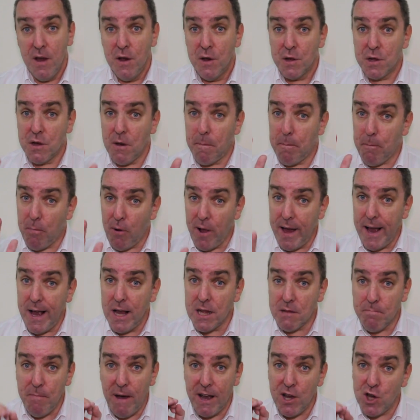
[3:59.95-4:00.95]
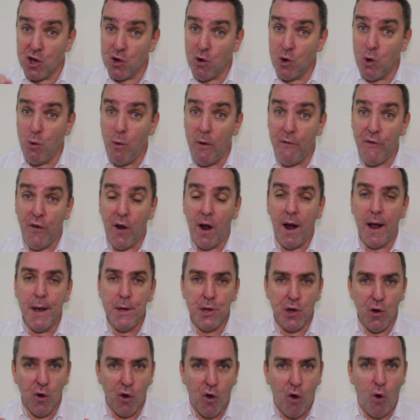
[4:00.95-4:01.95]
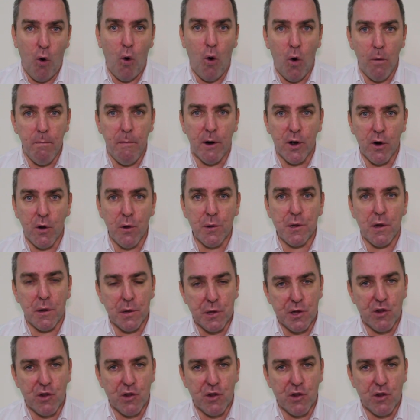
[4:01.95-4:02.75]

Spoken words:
So please make sure you revise your core models on